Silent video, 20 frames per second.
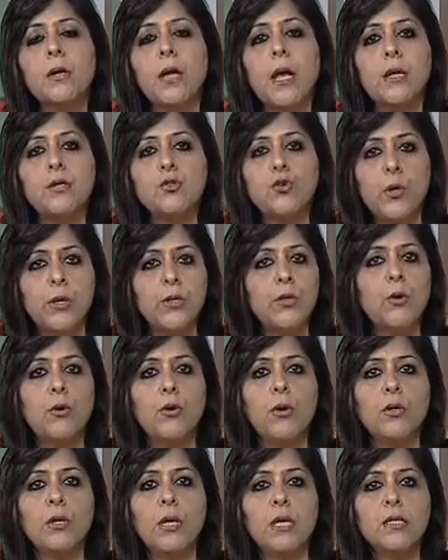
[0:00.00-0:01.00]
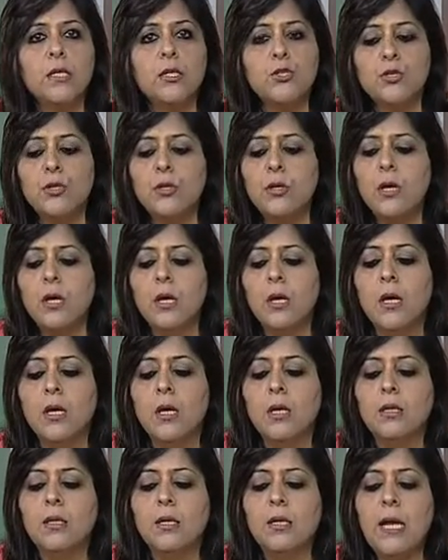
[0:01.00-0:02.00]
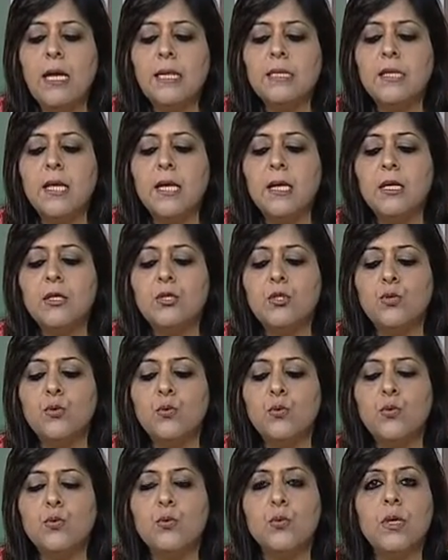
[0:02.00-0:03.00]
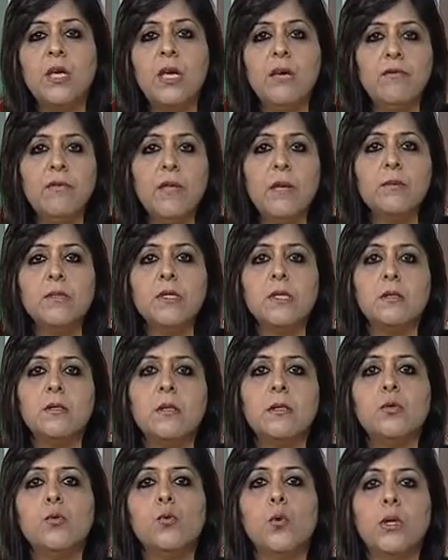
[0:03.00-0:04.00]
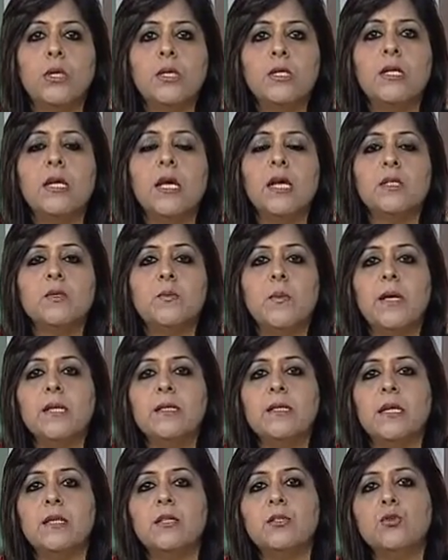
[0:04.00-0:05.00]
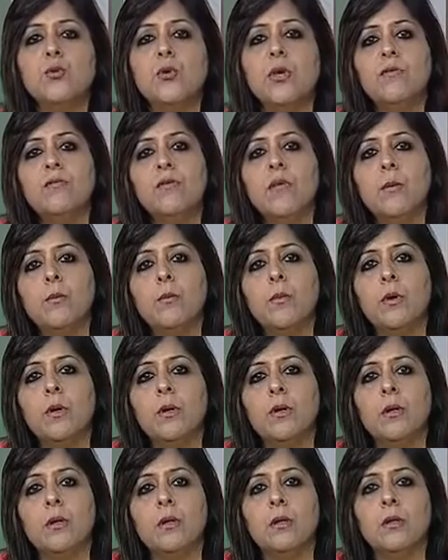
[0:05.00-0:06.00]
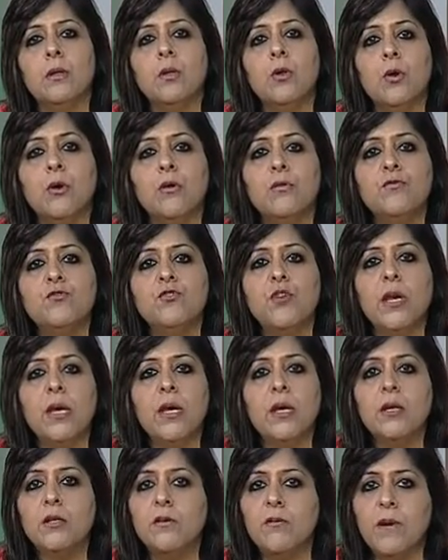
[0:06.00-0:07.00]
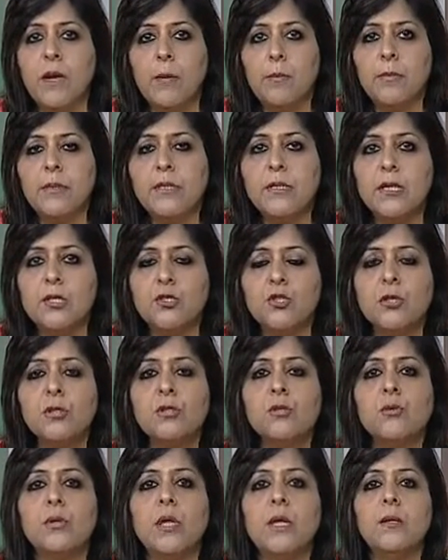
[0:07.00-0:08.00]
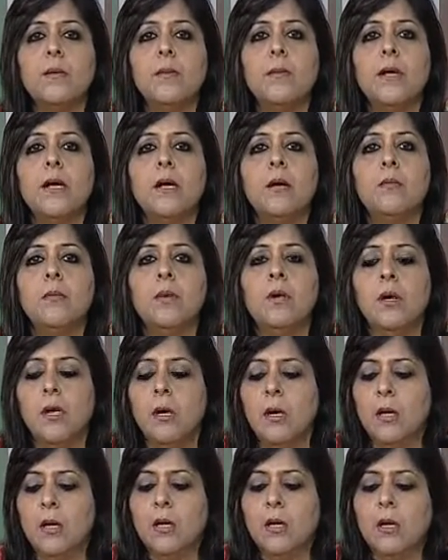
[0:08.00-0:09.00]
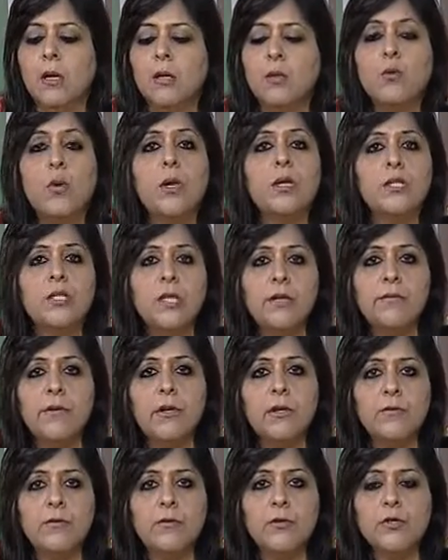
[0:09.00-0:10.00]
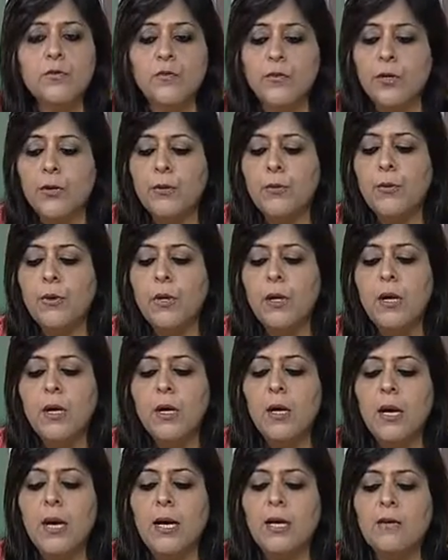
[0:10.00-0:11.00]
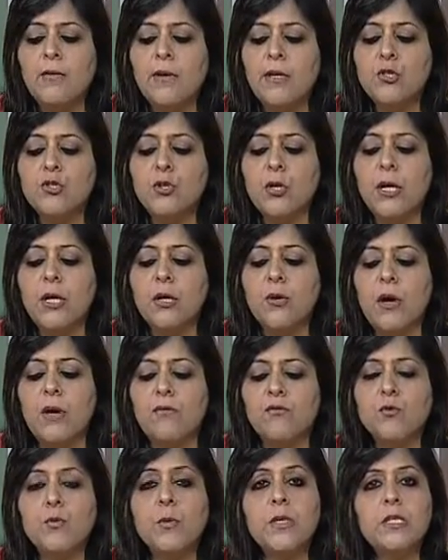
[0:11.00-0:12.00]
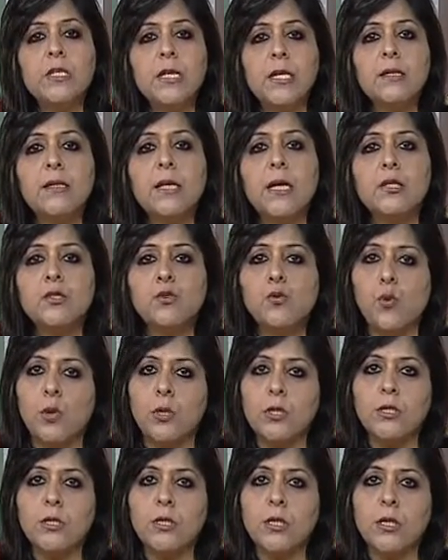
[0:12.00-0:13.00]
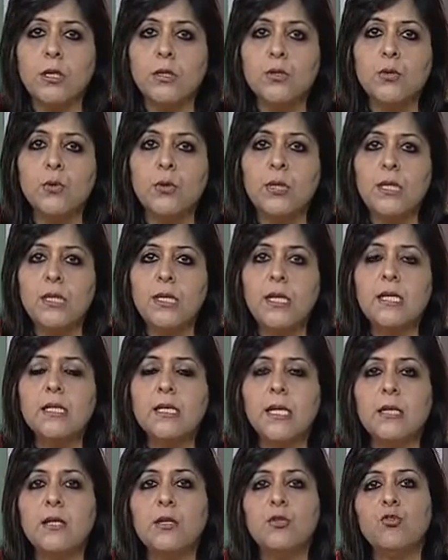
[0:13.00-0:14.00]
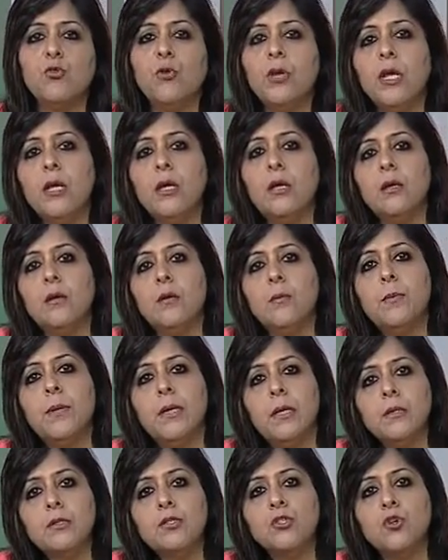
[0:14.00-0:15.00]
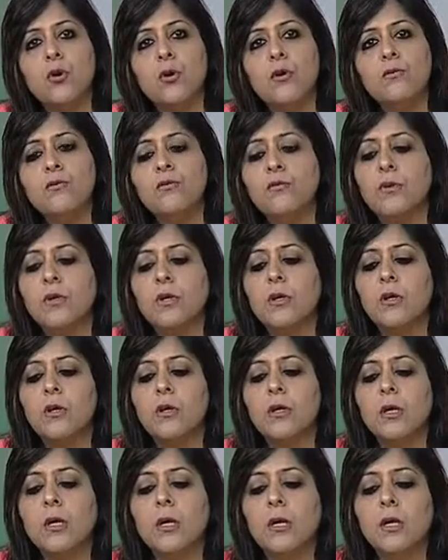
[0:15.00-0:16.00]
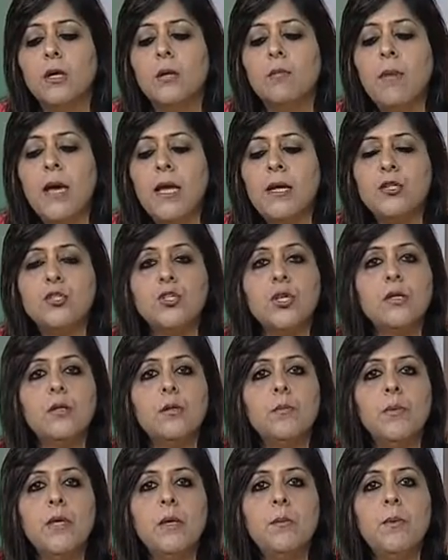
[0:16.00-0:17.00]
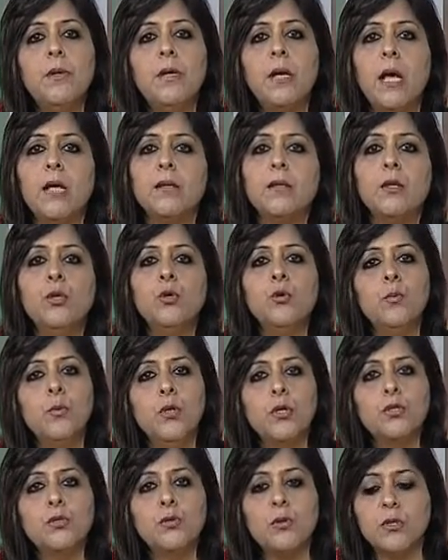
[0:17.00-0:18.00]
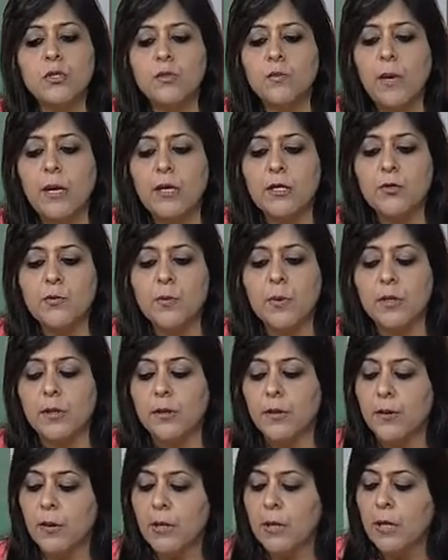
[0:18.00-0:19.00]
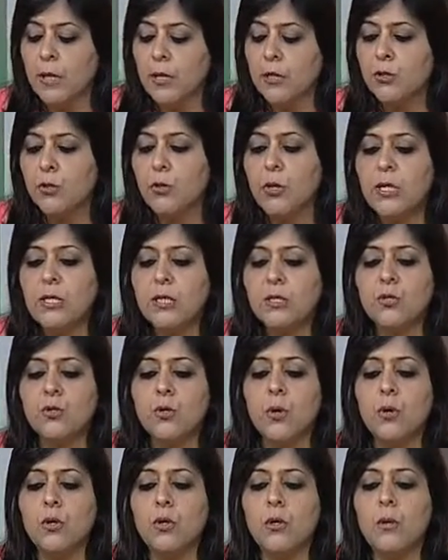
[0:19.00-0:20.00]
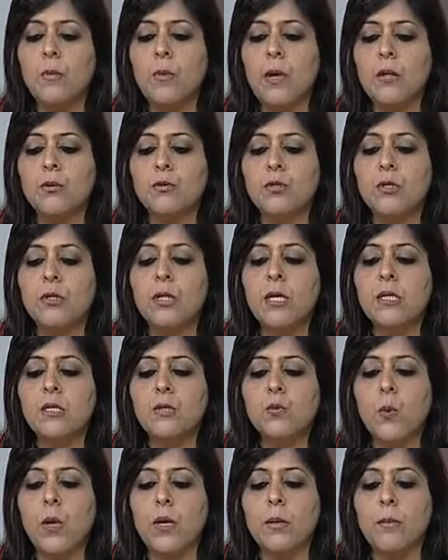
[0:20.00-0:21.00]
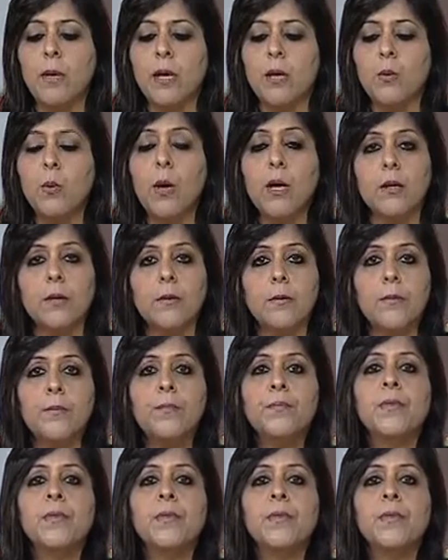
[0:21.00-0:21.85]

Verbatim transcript: and join your organization the next thing is to give them certain quality aspects that is you give them a lot of training and development sessions so that they become a quality workforce for you and eventually you have to maintain that quality. So they, these are the three pillars of uh, managing the people and the human resource management. So let us talk about these one by one.